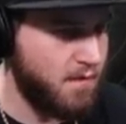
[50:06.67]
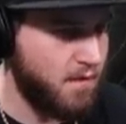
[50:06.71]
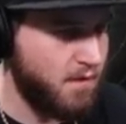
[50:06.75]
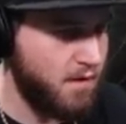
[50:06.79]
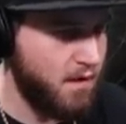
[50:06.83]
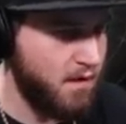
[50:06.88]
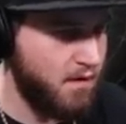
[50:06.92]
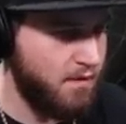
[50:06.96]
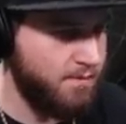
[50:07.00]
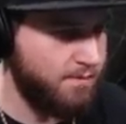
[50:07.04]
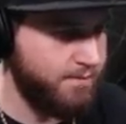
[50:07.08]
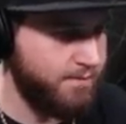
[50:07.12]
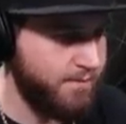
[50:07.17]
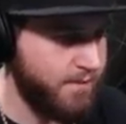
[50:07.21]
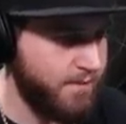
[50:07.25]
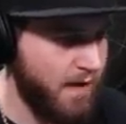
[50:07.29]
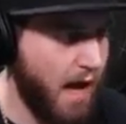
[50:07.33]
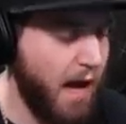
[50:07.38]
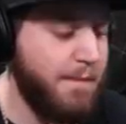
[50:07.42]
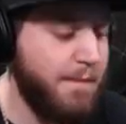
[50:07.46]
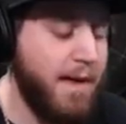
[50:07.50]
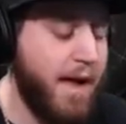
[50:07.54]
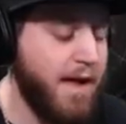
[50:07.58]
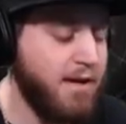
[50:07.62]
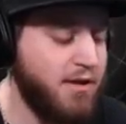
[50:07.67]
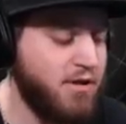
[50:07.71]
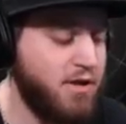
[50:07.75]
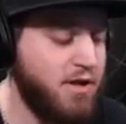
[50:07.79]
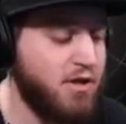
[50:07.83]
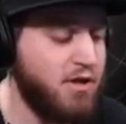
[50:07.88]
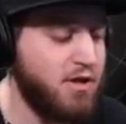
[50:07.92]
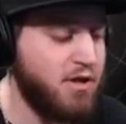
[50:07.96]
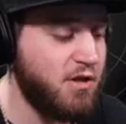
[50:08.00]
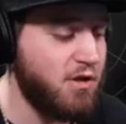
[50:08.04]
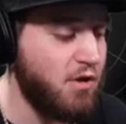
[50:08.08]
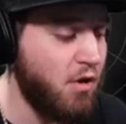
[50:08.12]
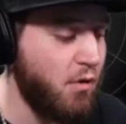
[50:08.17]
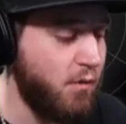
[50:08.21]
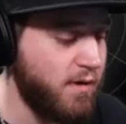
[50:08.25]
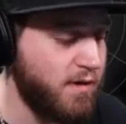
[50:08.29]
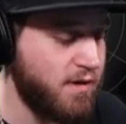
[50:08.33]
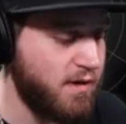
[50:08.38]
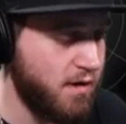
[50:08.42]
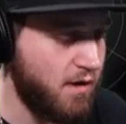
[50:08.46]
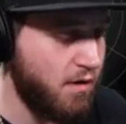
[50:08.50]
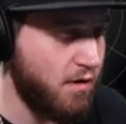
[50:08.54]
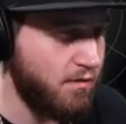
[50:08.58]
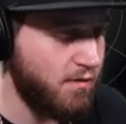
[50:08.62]
You know, I'm actually just
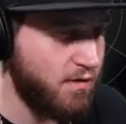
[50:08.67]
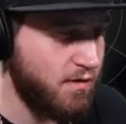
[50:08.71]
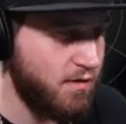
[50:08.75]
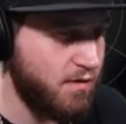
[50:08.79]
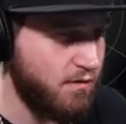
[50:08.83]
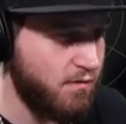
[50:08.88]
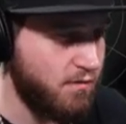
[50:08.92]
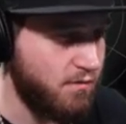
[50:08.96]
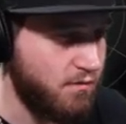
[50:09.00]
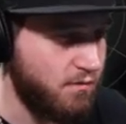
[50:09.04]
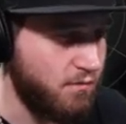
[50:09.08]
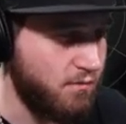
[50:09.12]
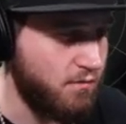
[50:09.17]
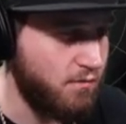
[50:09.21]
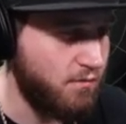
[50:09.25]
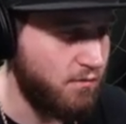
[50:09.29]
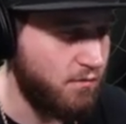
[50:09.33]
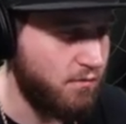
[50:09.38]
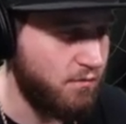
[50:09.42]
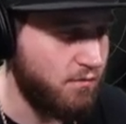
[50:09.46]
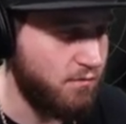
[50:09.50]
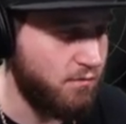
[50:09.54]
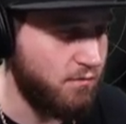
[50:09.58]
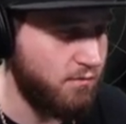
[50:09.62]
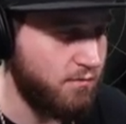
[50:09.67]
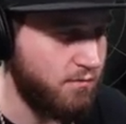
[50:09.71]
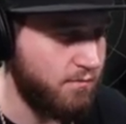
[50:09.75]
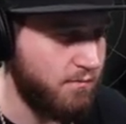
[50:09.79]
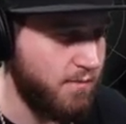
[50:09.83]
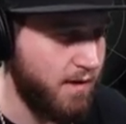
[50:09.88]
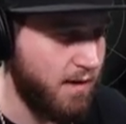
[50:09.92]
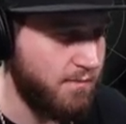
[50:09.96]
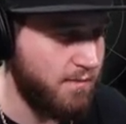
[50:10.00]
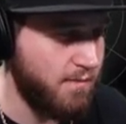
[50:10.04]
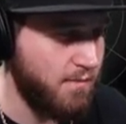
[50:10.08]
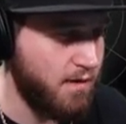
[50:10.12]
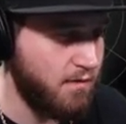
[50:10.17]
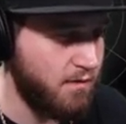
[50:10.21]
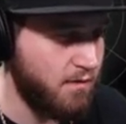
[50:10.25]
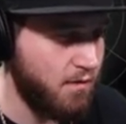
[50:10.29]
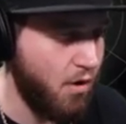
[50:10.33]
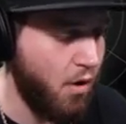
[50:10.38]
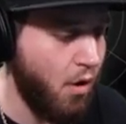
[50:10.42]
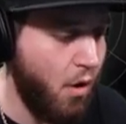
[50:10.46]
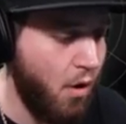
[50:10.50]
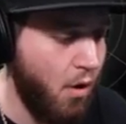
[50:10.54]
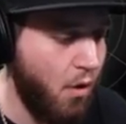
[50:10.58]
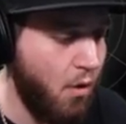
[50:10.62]
going to go to...
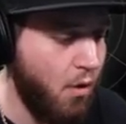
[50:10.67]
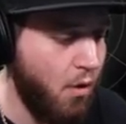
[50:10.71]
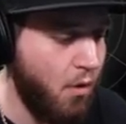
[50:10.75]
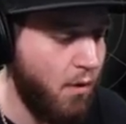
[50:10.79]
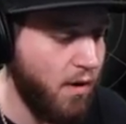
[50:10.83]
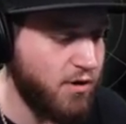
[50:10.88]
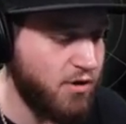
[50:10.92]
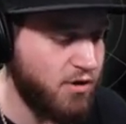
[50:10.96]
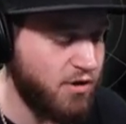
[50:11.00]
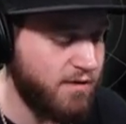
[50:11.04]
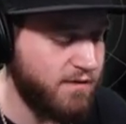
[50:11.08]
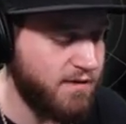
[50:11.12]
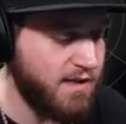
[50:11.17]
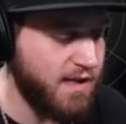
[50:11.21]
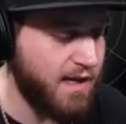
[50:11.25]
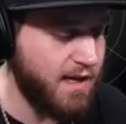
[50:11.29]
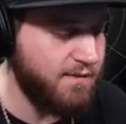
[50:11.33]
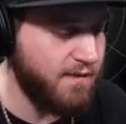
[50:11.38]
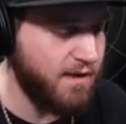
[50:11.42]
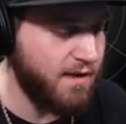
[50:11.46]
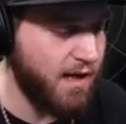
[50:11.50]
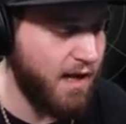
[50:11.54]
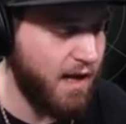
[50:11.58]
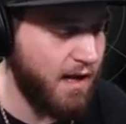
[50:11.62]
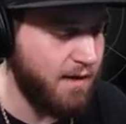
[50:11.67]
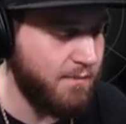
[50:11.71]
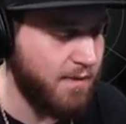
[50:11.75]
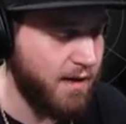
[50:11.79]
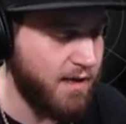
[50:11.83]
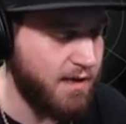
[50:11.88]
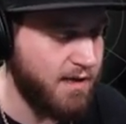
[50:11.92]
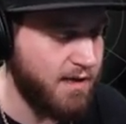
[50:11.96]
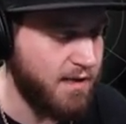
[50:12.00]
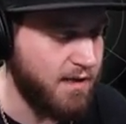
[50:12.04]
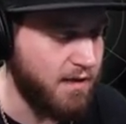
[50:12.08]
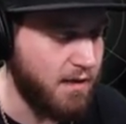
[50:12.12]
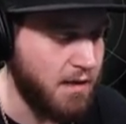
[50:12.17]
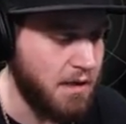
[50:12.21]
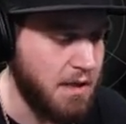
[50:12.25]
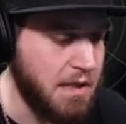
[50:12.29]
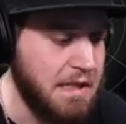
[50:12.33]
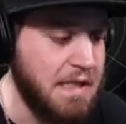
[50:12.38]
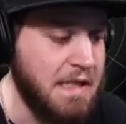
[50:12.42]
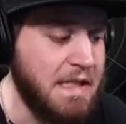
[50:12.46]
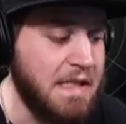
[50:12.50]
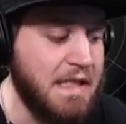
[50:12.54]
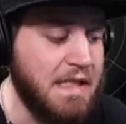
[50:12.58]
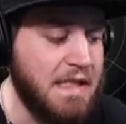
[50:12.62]
Oh, I should have saved the game, but I didn't.
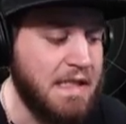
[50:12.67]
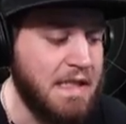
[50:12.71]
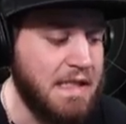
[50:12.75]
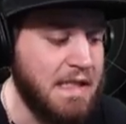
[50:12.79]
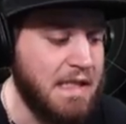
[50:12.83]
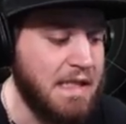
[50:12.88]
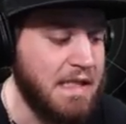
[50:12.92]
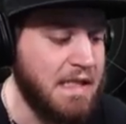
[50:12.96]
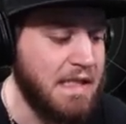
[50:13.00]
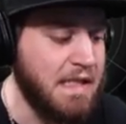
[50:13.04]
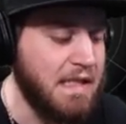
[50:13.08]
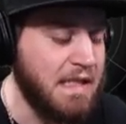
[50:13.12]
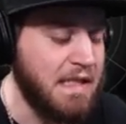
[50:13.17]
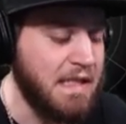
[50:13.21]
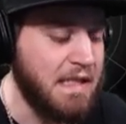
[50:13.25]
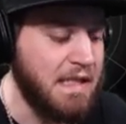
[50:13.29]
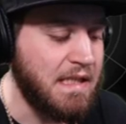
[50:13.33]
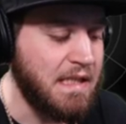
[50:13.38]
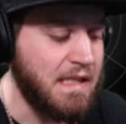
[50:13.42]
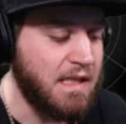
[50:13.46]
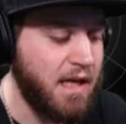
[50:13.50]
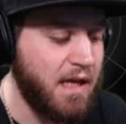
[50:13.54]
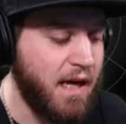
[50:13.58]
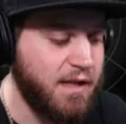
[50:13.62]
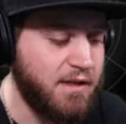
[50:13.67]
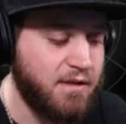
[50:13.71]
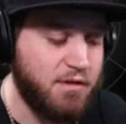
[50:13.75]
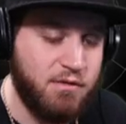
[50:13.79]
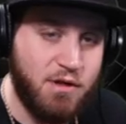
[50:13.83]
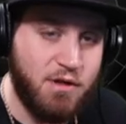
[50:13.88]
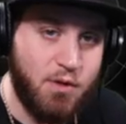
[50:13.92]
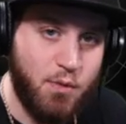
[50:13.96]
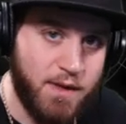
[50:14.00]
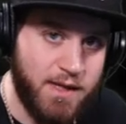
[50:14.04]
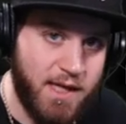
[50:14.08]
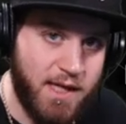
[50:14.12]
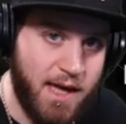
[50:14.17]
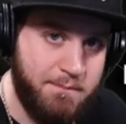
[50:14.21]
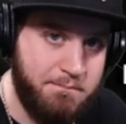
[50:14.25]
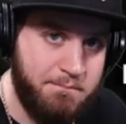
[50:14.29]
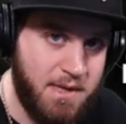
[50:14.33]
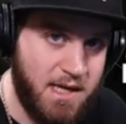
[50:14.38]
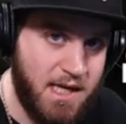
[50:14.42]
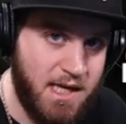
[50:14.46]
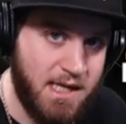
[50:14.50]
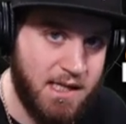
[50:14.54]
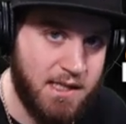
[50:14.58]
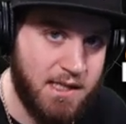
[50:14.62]
I don't know what that
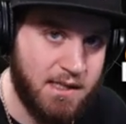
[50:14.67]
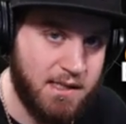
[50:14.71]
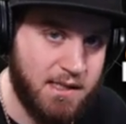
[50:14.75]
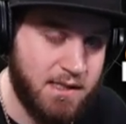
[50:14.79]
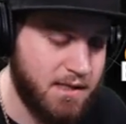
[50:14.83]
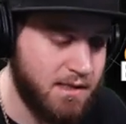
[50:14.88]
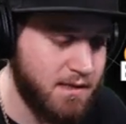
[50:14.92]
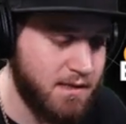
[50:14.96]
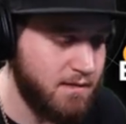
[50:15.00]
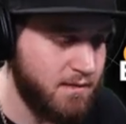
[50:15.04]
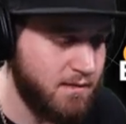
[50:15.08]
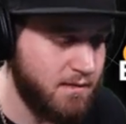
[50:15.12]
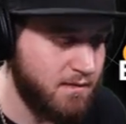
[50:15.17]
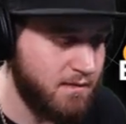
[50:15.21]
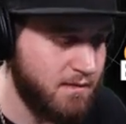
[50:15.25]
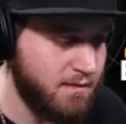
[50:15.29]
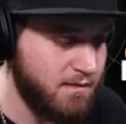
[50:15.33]
means.